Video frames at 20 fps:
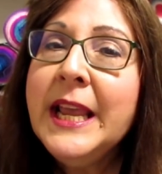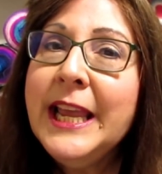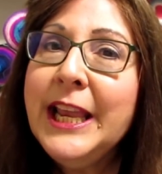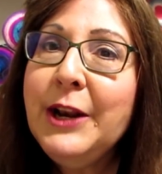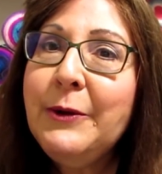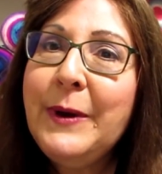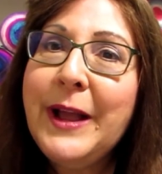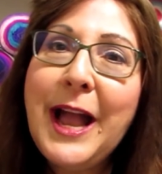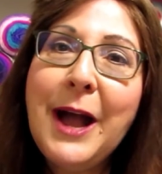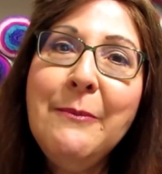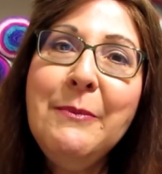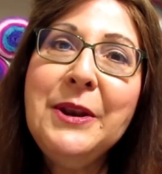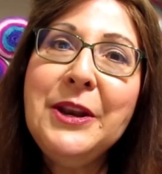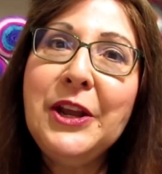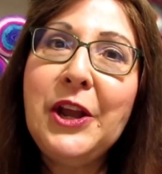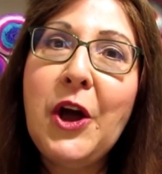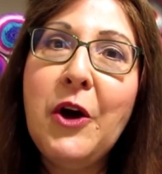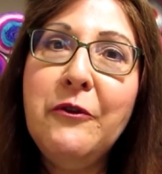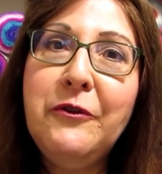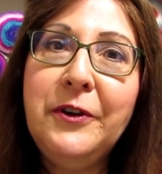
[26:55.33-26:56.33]
Anyway, I'm going to
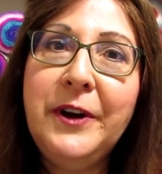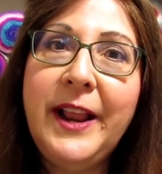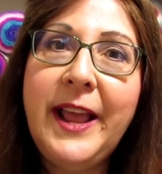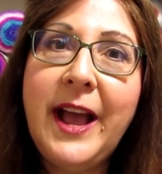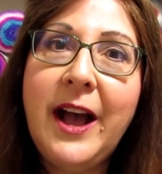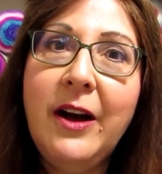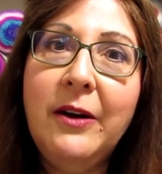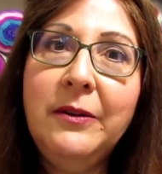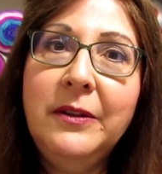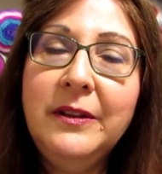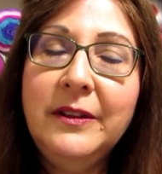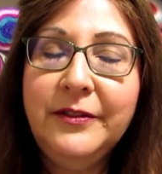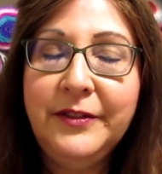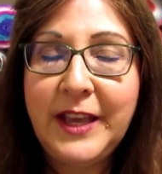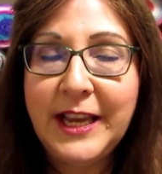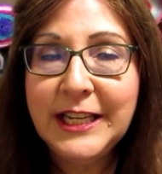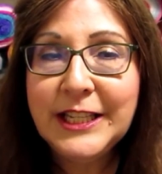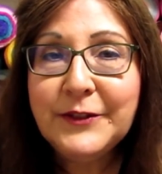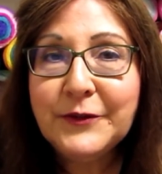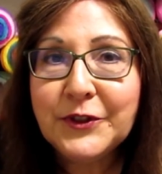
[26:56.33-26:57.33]
go for now.
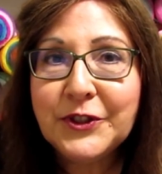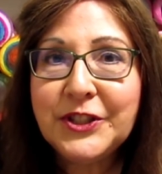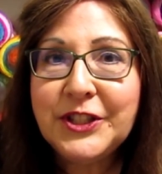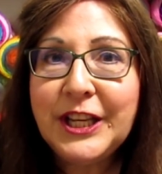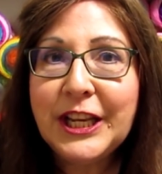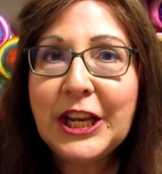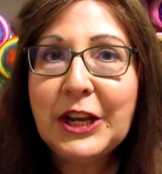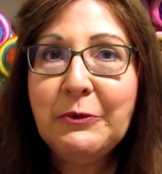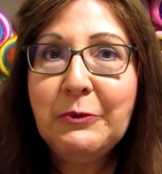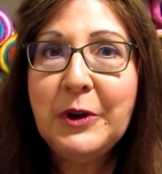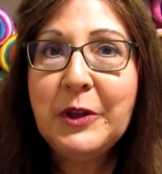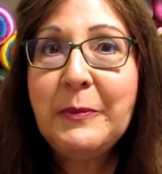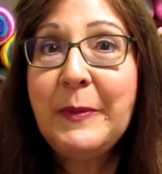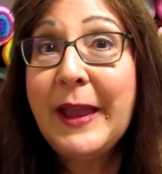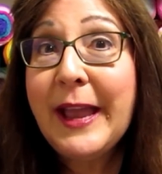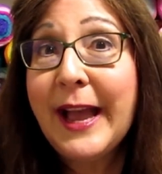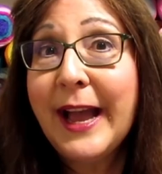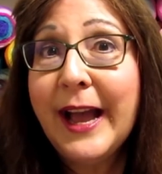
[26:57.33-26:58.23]
Thanks for sticking with me.